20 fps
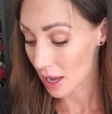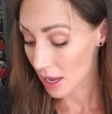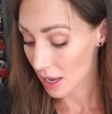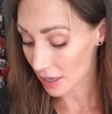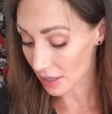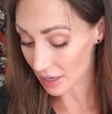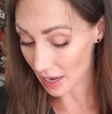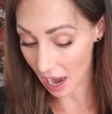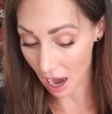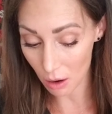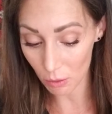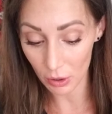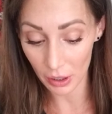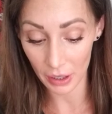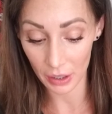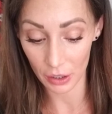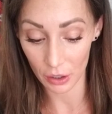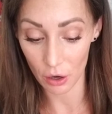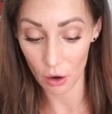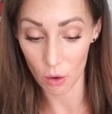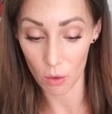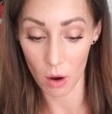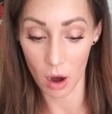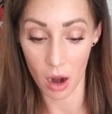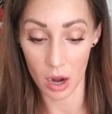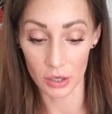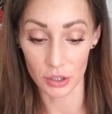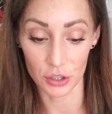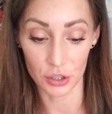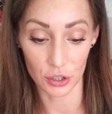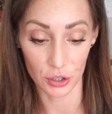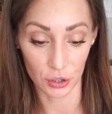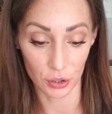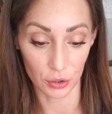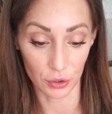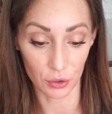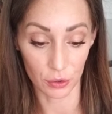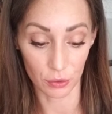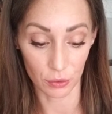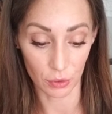Now we're gonna go on
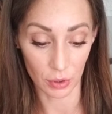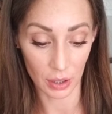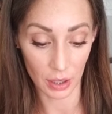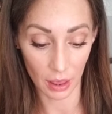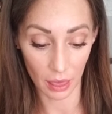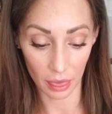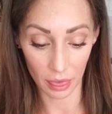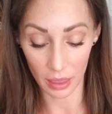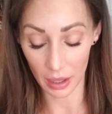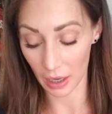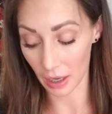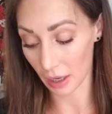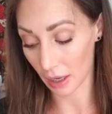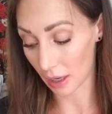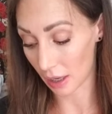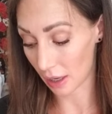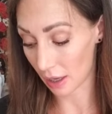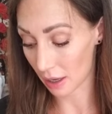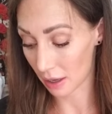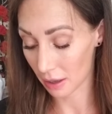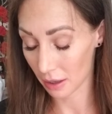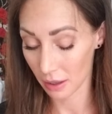to the